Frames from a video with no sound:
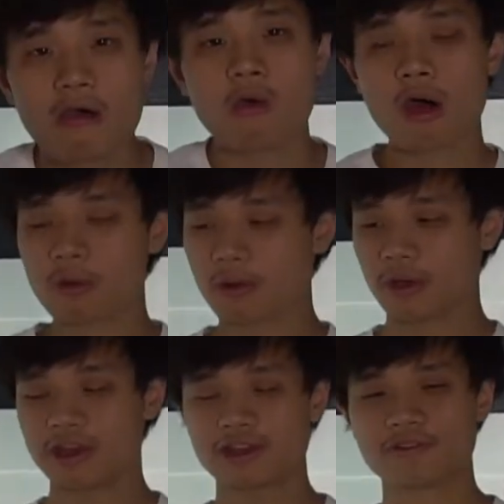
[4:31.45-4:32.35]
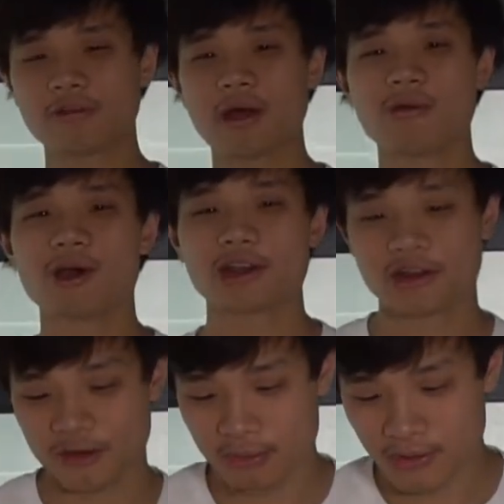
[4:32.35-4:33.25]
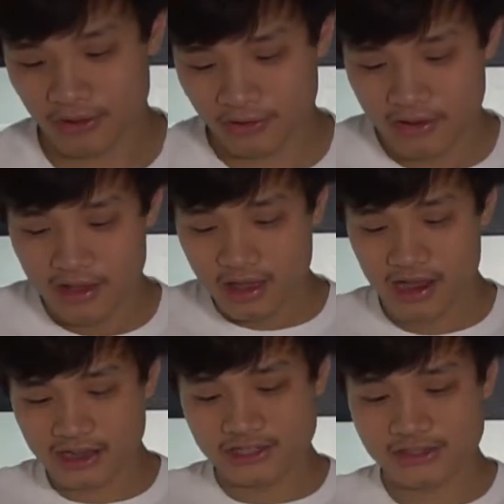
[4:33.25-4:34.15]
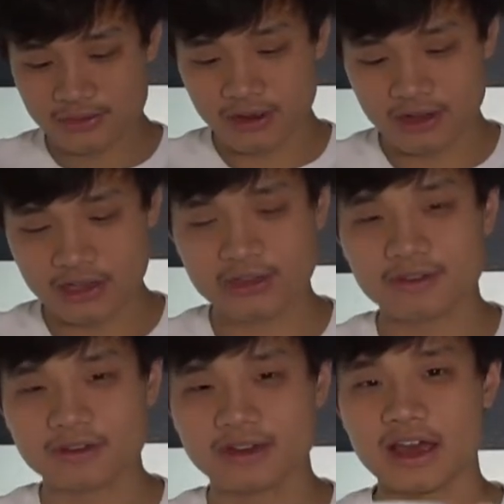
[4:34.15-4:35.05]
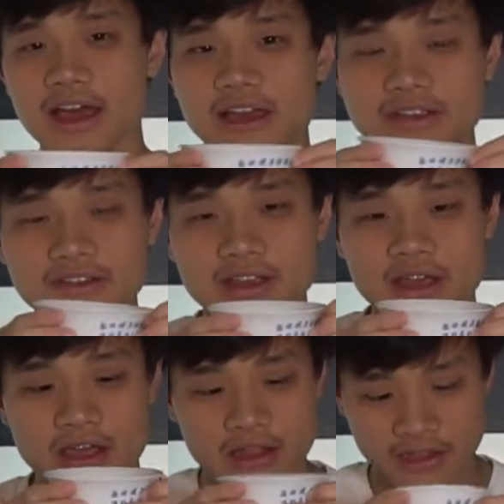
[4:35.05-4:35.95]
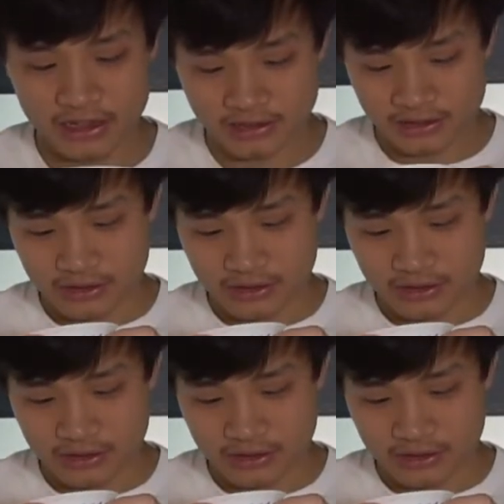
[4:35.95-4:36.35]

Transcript: While we're waiting for my water to boil, I just want to give you guys like